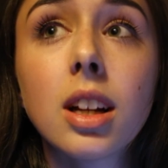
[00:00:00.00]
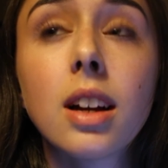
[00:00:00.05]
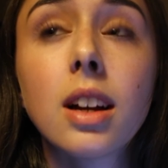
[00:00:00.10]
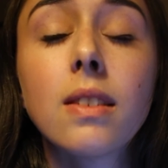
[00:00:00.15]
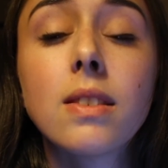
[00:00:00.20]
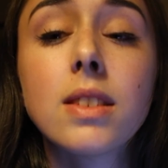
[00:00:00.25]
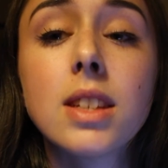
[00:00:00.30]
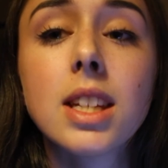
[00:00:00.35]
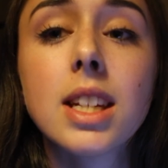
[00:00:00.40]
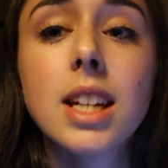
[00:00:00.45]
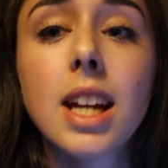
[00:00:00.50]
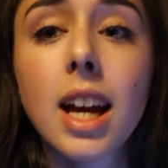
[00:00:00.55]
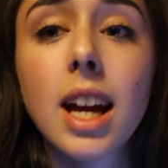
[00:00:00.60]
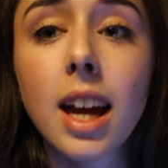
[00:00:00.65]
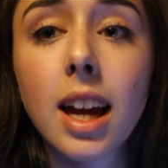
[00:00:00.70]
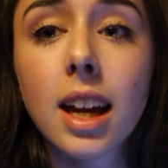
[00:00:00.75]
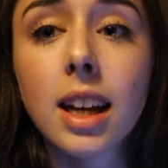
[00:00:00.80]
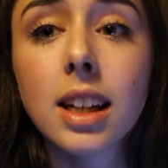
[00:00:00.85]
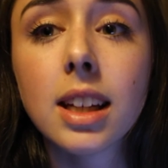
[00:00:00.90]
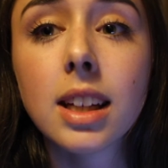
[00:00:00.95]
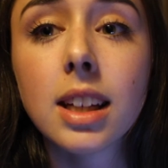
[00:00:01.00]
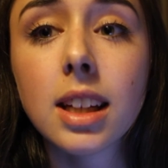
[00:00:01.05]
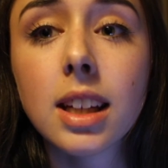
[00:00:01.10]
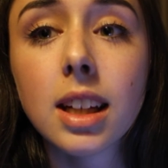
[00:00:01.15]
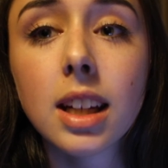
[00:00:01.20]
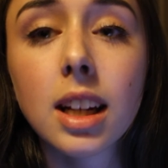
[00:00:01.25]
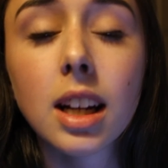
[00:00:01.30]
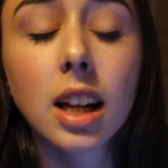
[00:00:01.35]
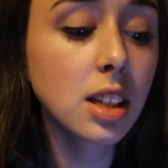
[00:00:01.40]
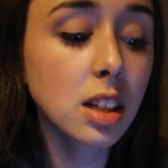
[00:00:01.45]
have
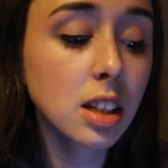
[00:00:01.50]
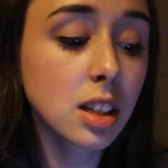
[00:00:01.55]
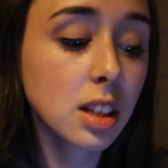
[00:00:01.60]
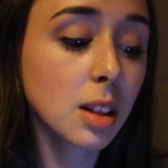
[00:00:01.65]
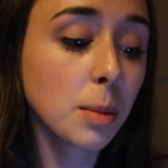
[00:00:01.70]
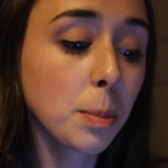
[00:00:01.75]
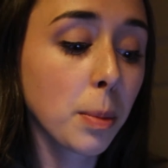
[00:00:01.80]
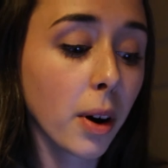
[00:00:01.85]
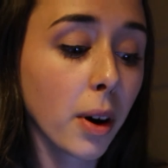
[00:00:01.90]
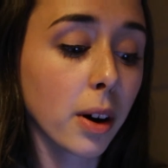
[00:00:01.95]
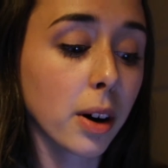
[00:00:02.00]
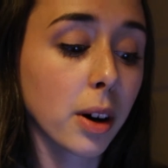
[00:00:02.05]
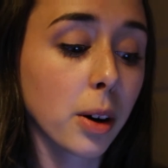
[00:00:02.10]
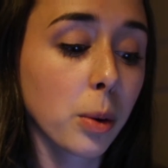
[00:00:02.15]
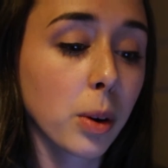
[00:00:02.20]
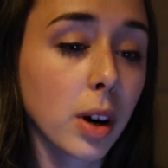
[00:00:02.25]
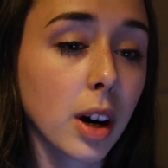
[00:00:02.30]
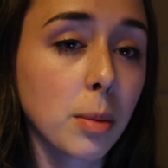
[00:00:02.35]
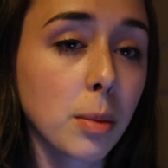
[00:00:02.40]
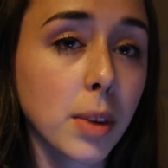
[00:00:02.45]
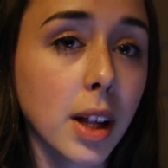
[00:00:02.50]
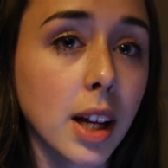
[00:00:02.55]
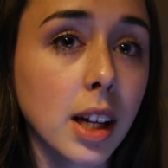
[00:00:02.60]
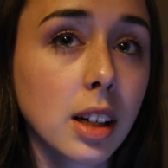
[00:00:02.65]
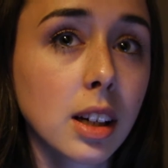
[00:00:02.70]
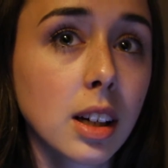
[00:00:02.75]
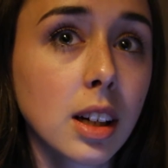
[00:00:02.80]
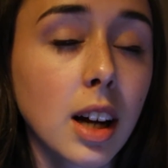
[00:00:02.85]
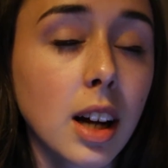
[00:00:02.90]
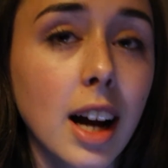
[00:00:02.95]
stayed. This is the part where I'm
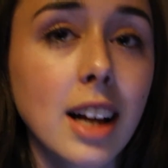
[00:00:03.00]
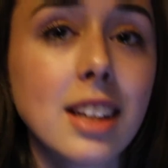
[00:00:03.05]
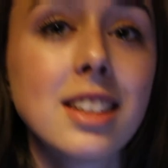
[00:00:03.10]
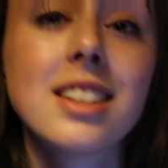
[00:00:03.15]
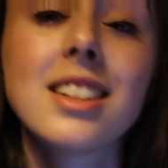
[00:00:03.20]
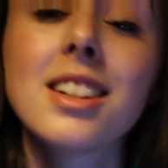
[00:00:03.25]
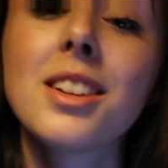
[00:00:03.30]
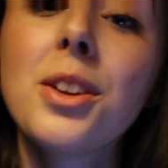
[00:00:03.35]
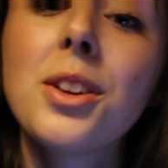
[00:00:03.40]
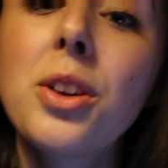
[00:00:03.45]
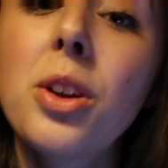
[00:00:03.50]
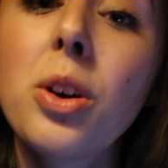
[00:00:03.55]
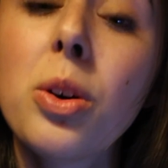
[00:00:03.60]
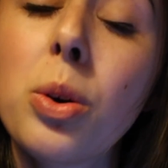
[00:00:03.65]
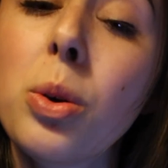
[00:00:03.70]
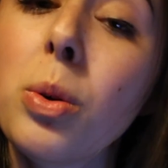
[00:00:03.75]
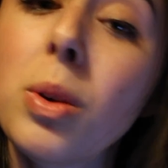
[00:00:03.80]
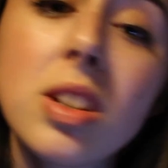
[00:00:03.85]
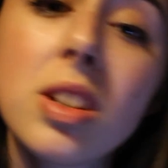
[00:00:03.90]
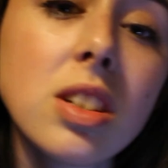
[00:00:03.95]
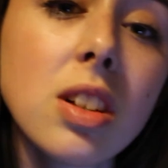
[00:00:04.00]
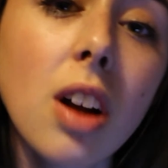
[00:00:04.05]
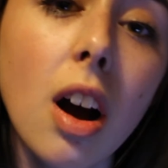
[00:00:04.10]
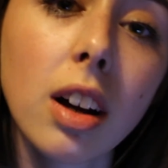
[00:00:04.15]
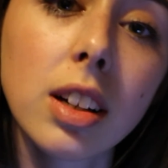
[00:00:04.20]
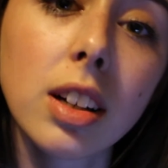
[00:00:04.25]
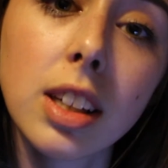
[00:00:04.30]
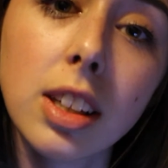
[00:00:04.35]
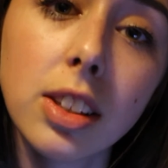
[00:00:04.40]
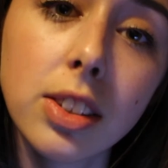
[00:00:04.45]
like, I still don't know who he's
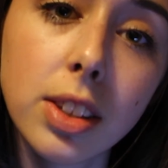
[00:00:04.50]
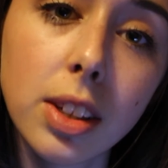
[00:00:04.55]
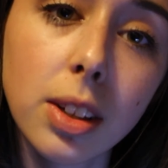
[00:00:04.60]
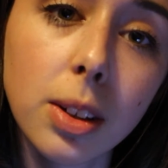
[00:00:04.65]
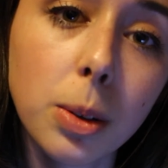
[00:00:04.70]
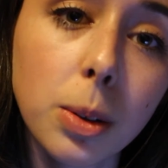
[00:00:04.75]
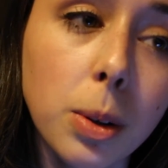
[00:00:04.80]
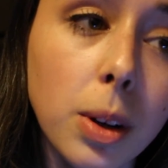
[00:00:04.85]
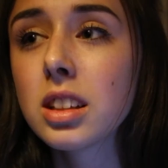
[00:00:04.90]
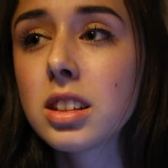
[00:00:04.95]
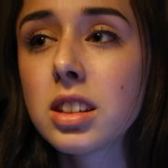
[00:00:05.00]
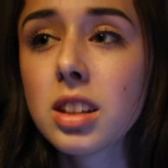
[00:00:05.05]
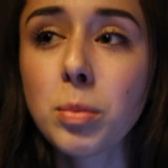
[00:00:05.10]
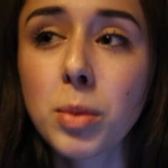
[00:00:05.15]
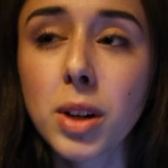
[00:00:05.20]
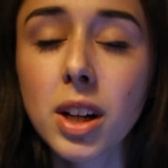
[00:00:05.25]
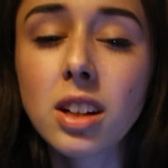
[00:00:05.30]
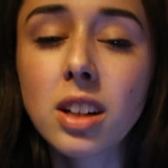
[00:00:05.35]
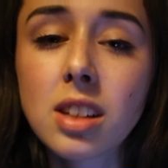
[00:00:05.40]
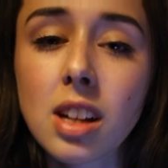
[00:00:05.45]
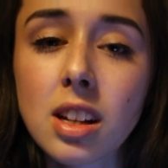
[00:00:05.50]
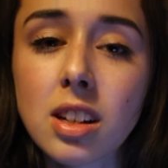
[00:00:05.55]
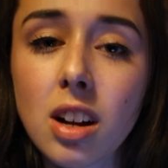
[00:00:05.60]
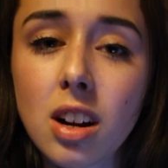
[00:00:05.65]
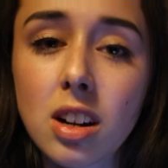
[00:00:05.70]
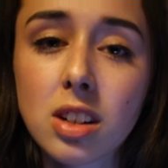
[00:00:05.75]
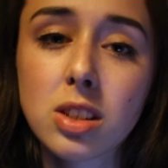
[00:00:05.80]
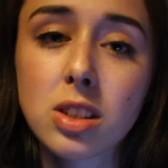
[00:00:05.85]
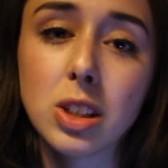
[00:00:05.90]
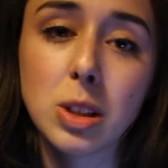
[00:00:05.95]
talking to. Someone else I
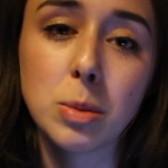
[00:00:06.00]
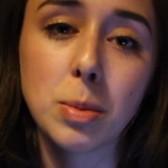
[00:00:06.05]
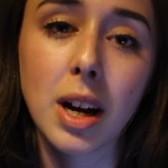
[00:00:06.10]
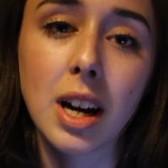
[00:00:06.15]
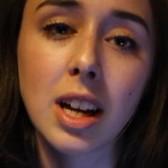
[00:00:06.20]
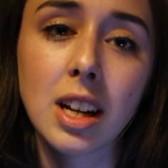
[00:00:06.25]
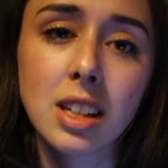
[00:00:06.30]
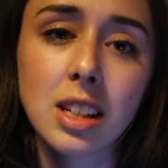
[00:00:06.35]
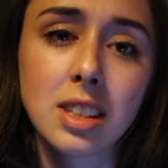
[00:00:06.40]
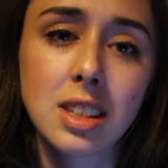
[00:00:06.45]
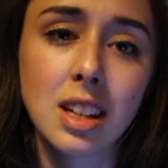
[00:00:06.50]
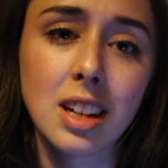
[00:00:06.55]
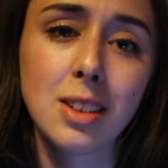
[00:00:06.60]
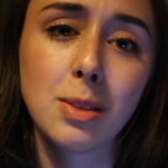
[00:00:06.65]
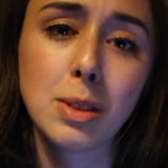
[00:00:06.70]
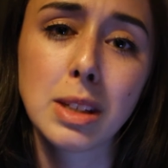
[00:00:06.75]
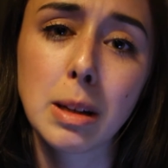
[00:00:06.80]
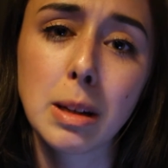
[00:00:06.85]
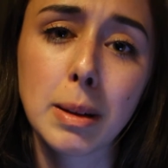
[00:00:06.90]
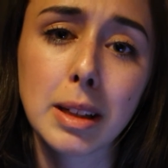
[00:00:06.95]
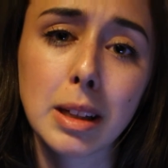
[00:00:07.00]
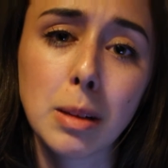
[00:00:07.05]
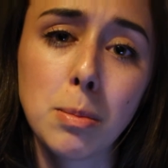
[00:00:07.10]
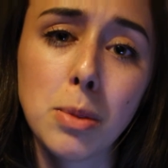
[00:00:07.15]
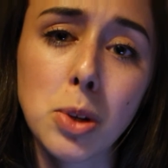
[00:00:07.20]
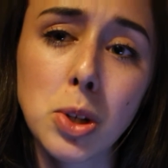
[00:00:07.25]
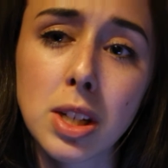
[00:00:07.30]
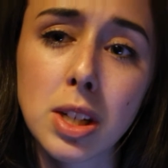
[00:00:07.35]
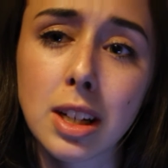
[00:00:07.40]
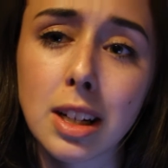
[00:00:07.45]
talked to about it said it was about the
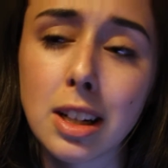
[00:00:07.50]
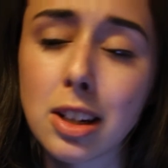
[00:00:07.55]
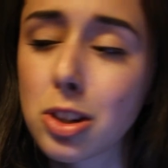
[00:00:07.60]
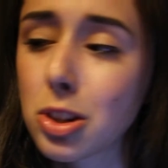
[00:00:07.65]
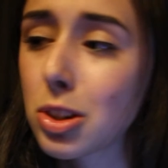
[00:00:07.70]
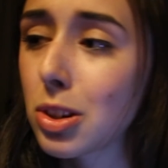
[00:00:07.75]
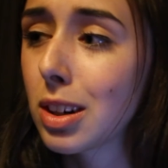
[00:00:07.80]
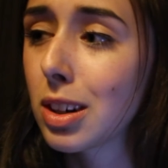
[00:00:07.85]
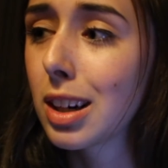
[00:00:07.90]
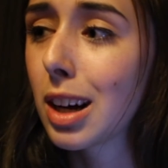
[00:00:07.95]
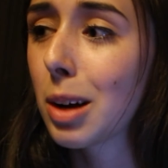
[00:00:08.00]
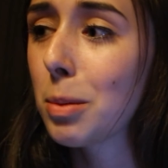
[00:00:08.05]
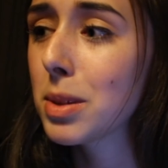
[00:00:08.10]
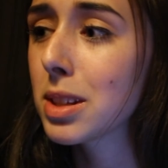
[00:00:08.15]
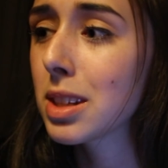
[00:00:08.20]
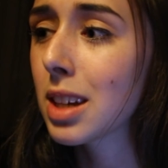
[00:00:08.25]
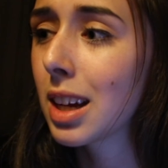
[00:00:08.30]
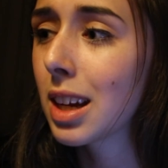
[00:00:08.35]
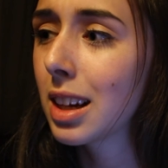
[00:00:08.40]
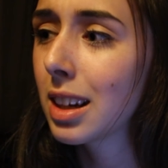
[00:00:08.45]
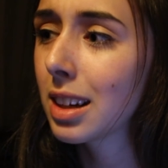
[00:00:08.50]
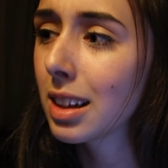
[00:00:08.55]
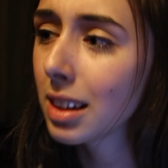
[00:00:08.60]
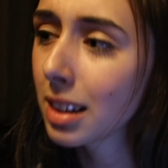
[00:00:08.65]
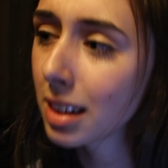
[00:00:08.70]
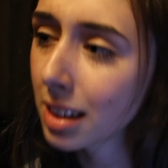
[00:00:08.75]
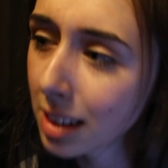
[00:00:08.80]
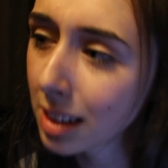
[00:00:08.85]
music industry, and I was like,